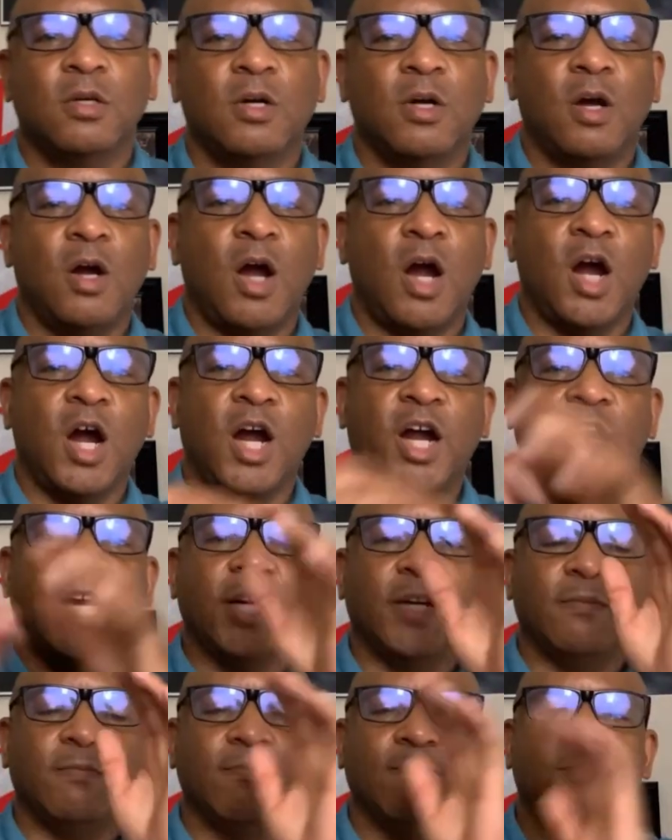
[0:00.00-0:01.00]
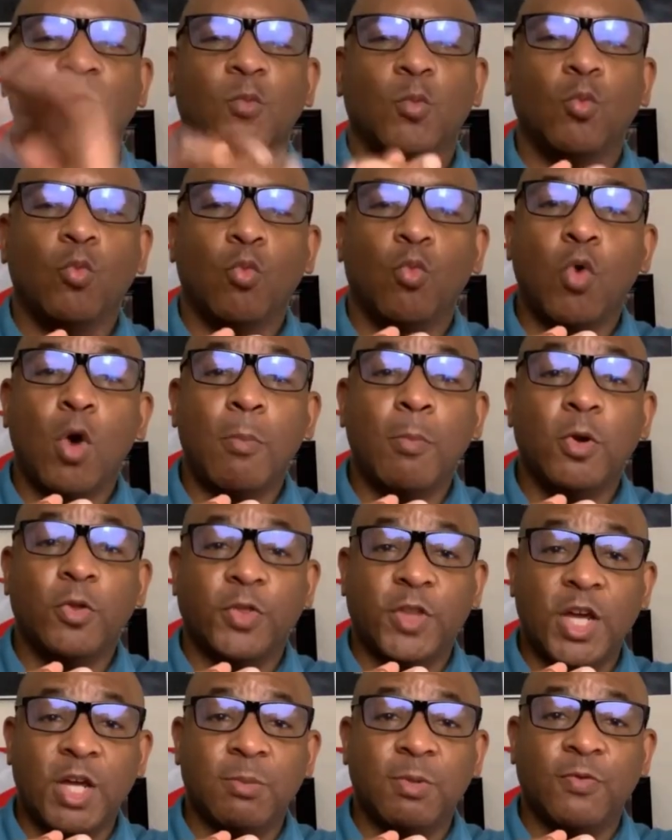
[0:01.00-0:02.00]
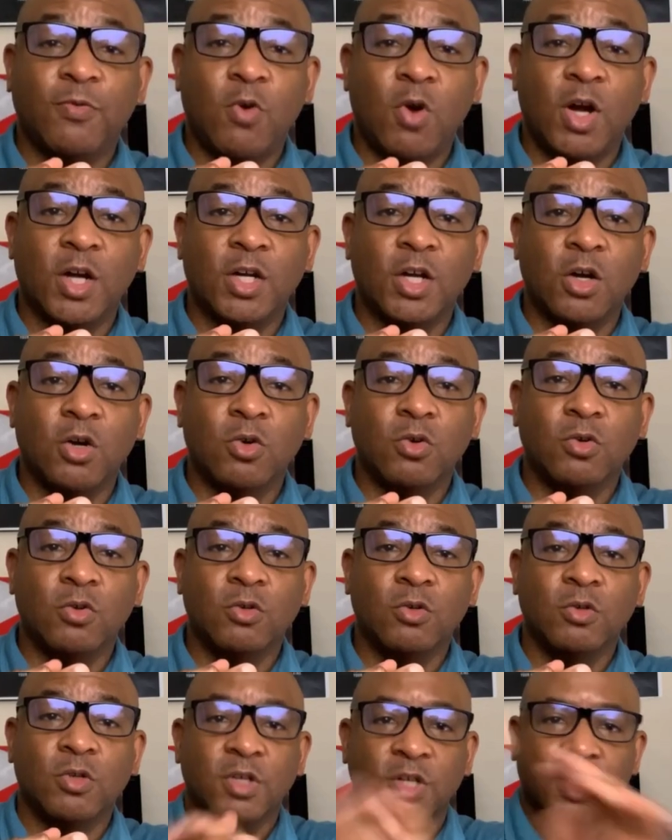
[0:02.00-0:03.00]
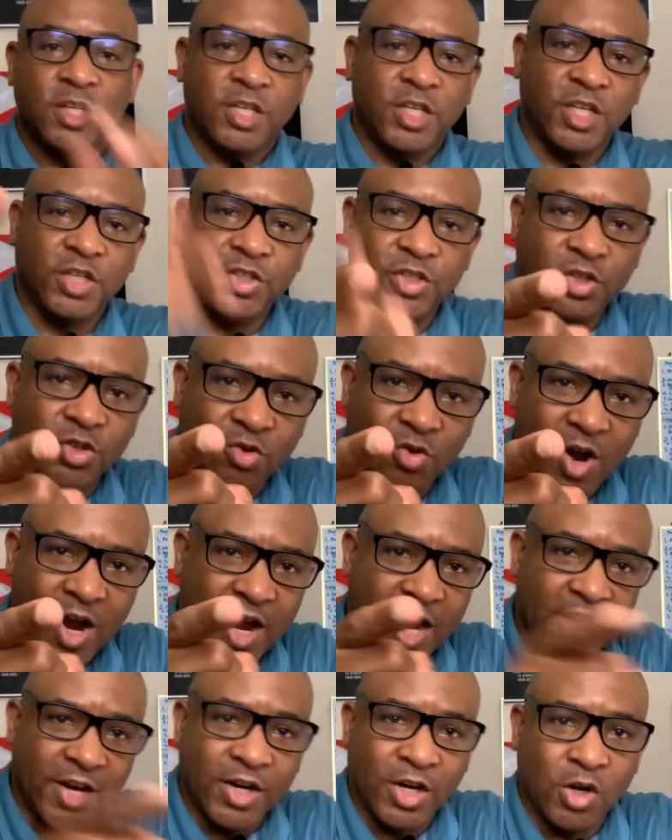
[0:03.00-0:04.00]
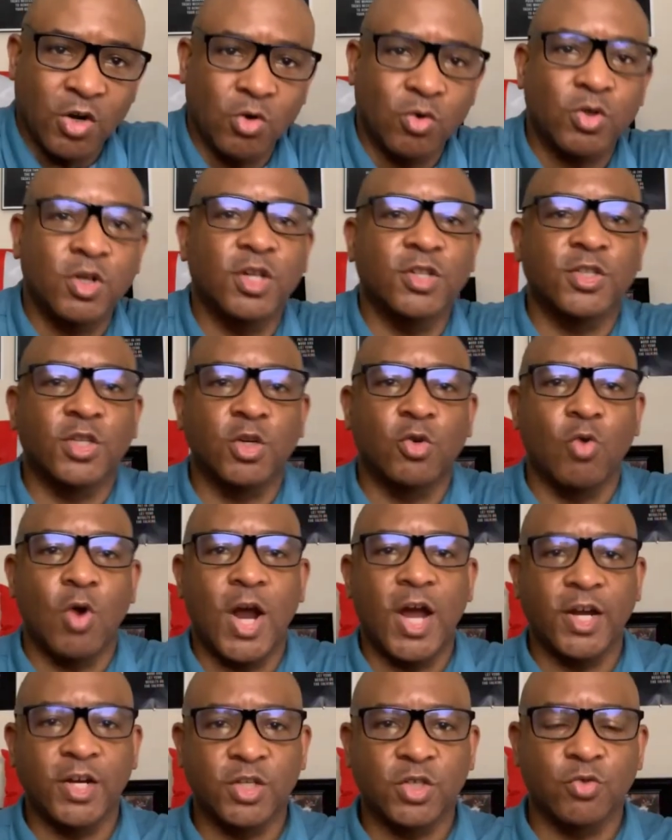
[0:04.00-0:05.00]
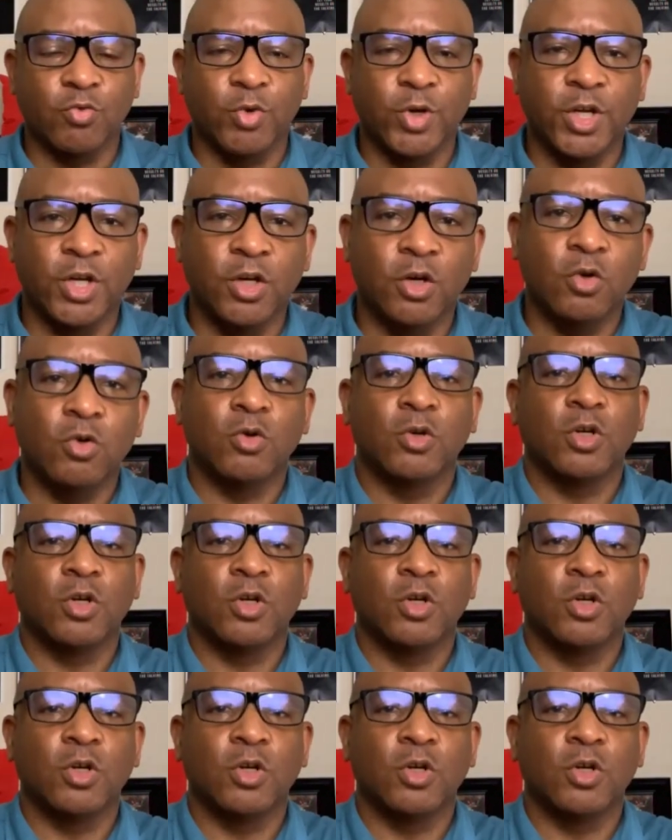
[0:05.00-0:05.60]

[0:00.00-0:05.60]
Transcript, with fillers: All right. One more thing before I go get your grind on because the grind is real.